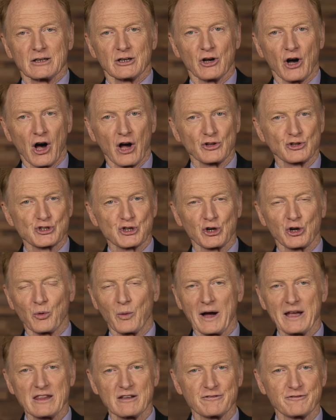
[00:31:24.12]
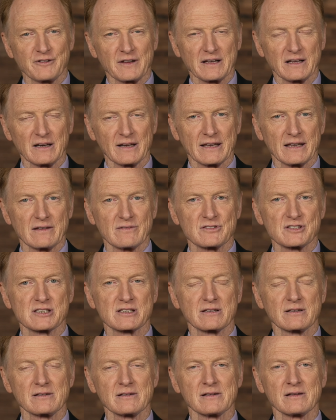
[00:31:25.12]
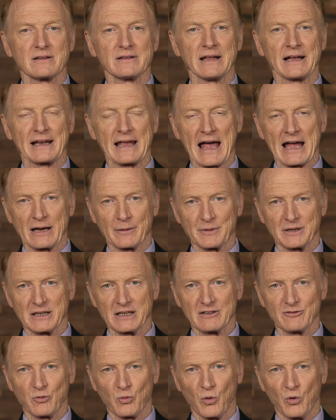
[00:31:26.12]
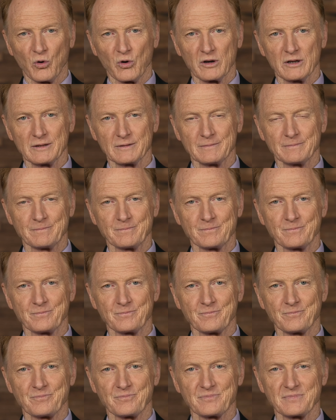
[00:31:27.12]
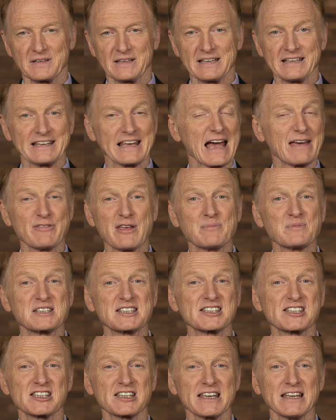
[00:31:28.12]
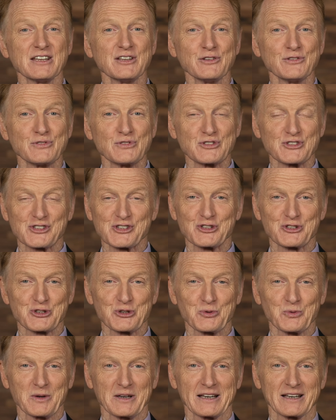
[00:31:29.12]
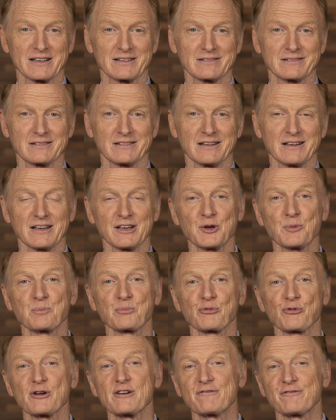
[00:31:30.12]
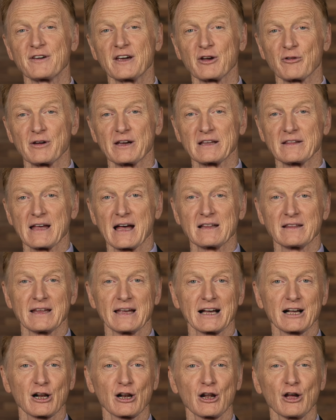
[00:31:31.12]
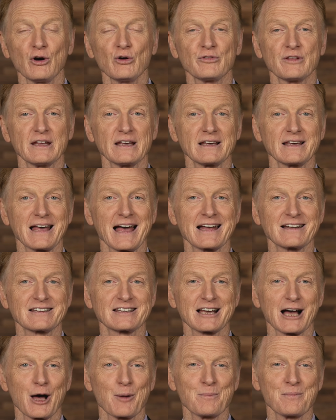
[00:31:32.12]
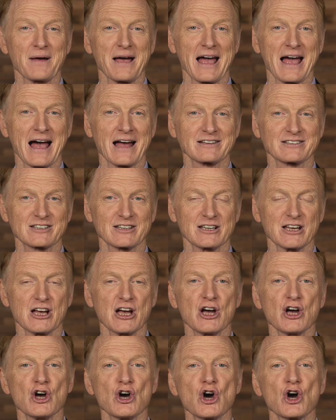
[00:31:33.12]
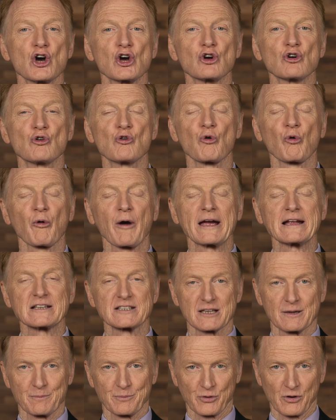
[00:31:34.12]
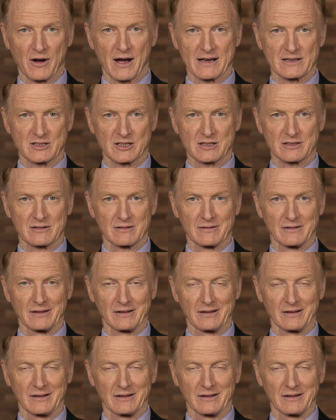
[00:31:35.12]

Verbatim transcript: God took away the fig leaves that Adam and Eve wore, He gave them skins to wear, prefiguring that their clothing had come at great price.